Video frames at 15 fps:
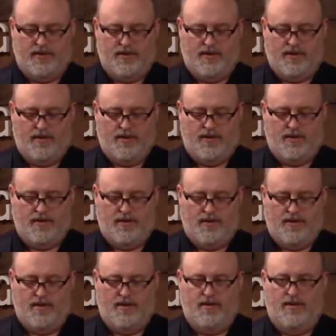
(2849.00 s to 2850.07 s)

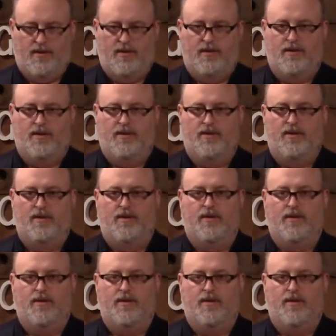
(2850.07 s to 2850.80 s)
No one is speaking in this clip.